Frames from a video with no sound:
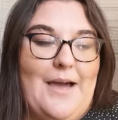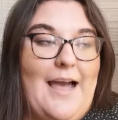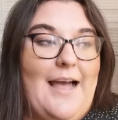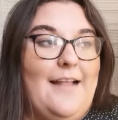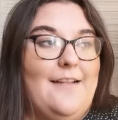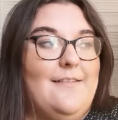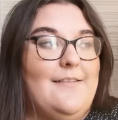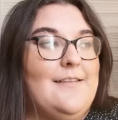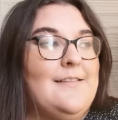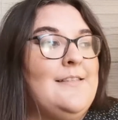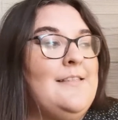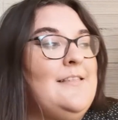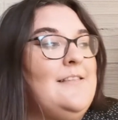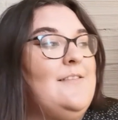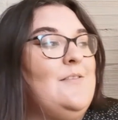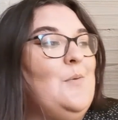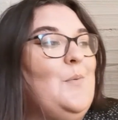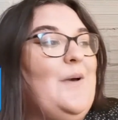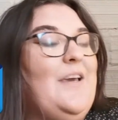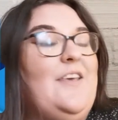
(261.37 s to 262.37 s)
And this
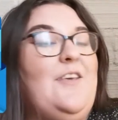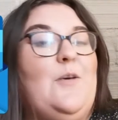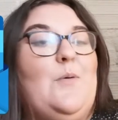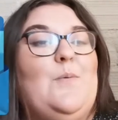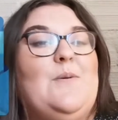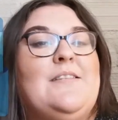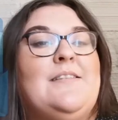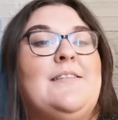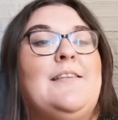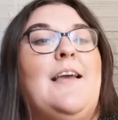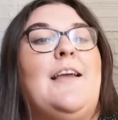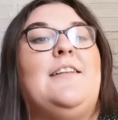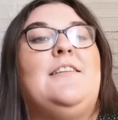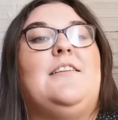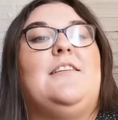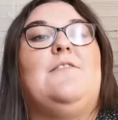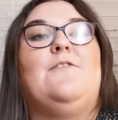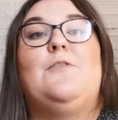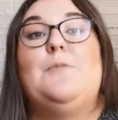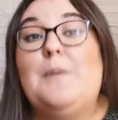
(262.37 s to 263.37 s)
is where you will send
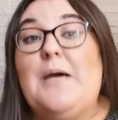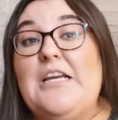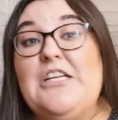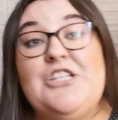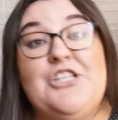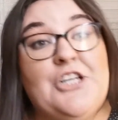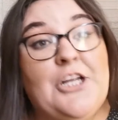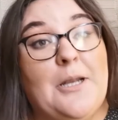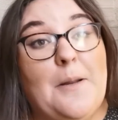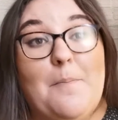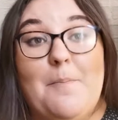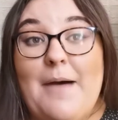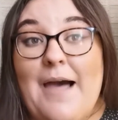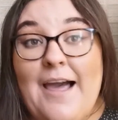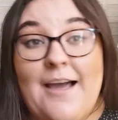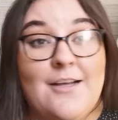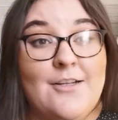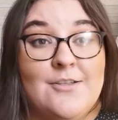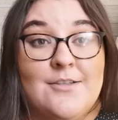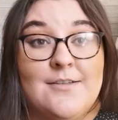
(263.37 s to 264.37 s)
information
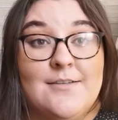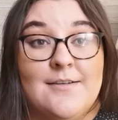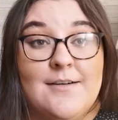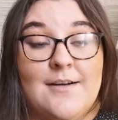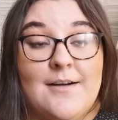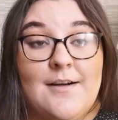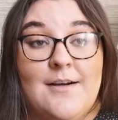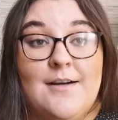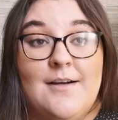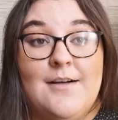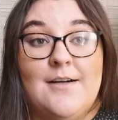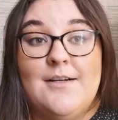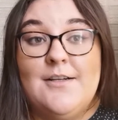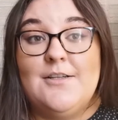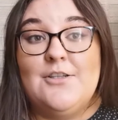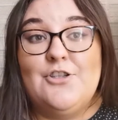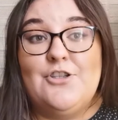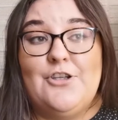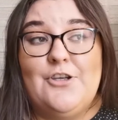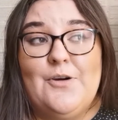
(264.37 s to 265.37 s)
back
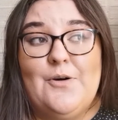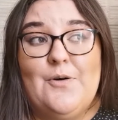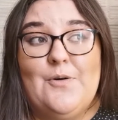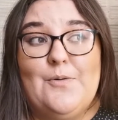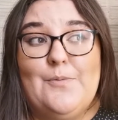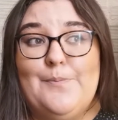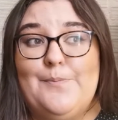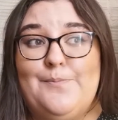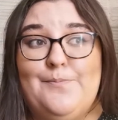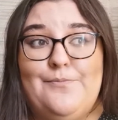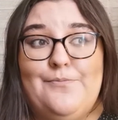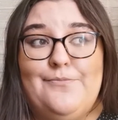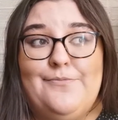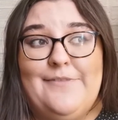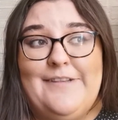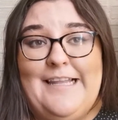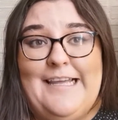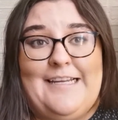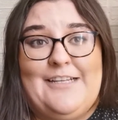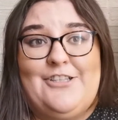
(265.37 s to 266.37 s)
to your
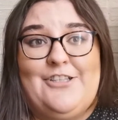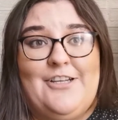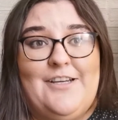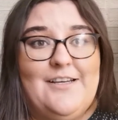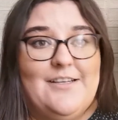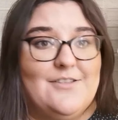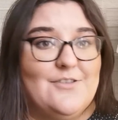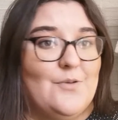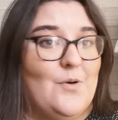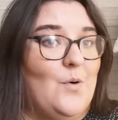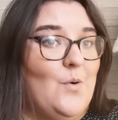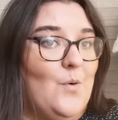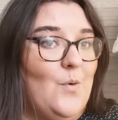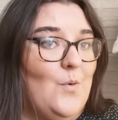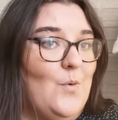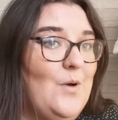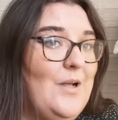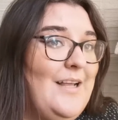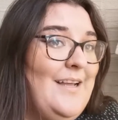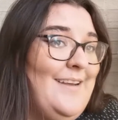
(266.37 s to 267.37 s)
lecturers
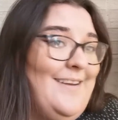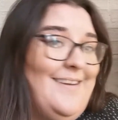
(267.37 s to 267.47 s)
or